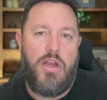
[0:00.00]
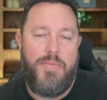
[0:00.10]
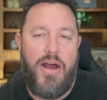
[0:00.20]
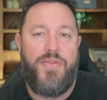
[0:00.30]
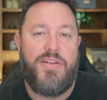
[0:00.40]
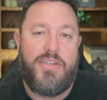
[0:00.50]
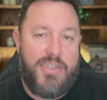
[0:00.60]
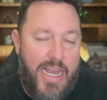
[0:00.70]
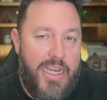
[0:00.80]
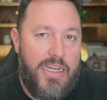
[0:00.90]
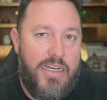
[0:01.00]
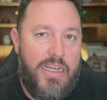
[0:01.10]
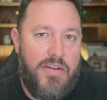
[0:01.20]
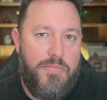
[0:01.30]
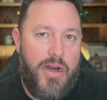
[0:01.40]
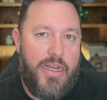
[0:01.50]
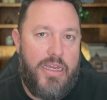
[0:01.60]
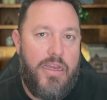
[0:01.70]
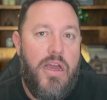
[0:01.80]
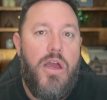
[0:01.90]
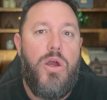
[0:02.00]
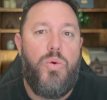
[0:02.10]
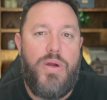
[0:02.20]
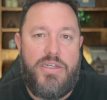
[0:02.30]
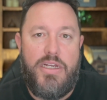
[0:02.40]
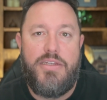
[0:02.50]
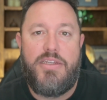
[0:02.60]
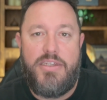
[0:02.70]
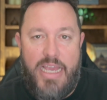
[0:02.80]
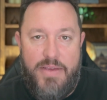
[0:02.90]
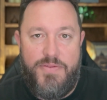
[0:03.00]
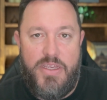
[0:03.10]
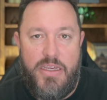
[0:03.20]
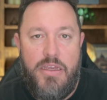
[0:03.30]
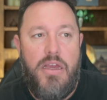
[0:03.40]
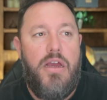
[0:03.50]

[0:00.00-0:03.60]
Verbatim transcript: about the second need of money, which is safety.